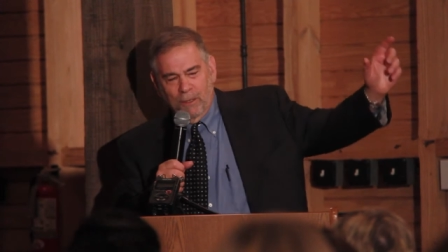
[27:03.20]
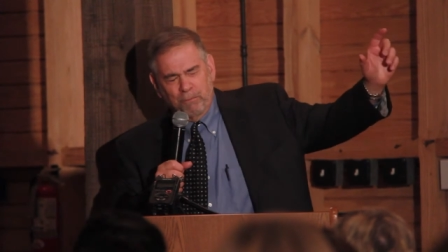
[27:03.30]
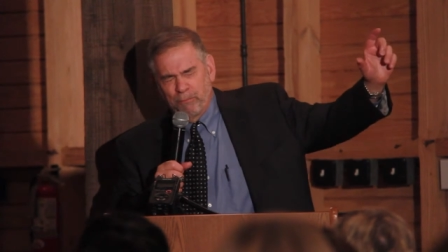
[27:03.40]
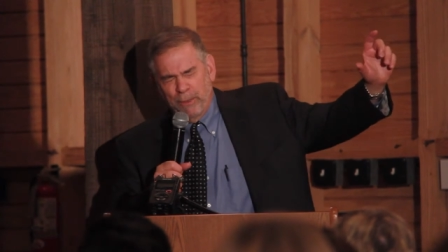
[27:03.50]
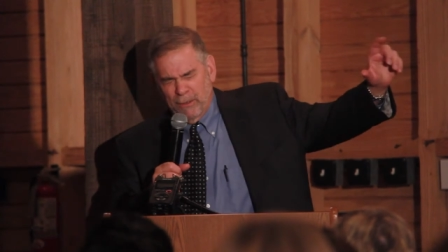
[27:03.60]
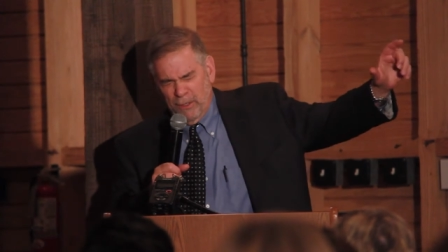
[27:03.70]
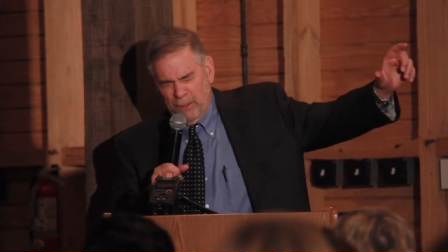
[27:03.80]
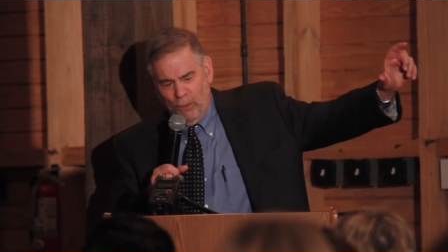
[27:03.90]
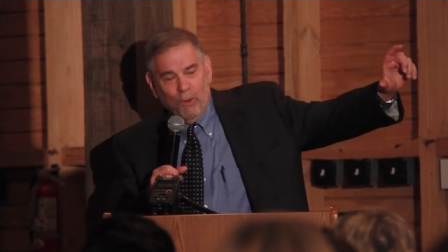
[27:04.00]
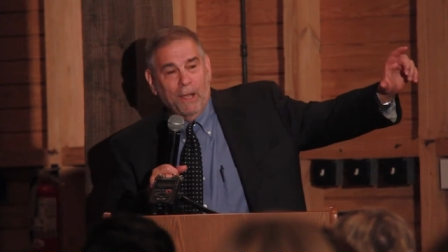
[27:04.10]
uh, bet
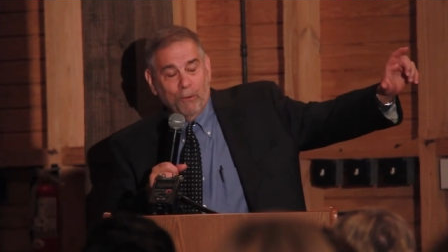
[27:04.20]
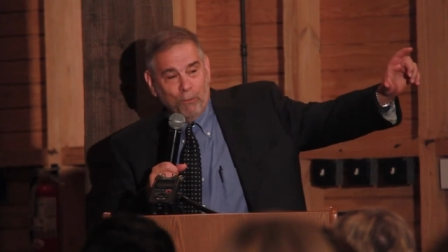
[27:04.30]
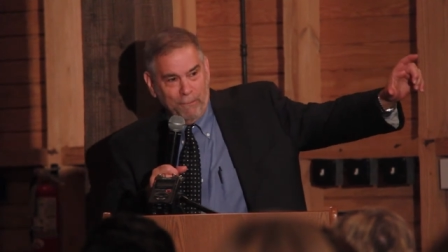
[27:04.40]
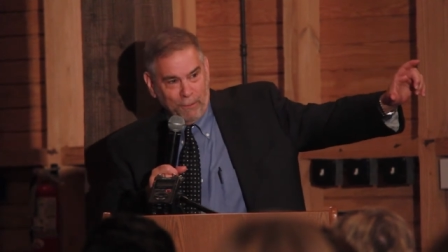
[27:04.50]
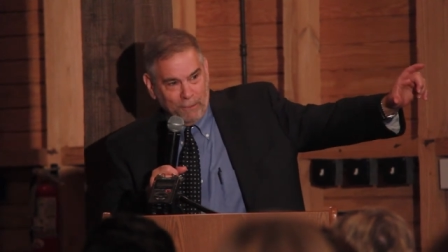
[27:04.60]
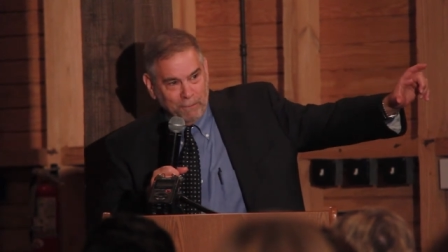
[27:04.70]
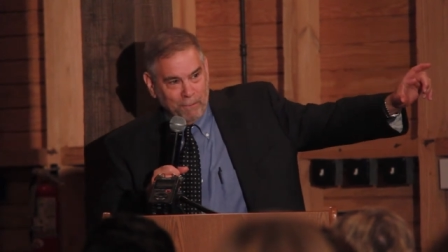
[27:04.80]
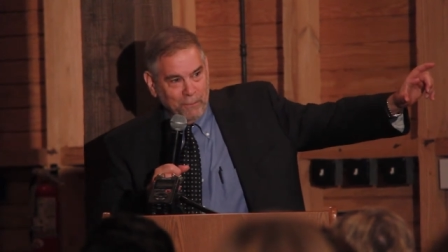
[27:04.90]
on the Ohio River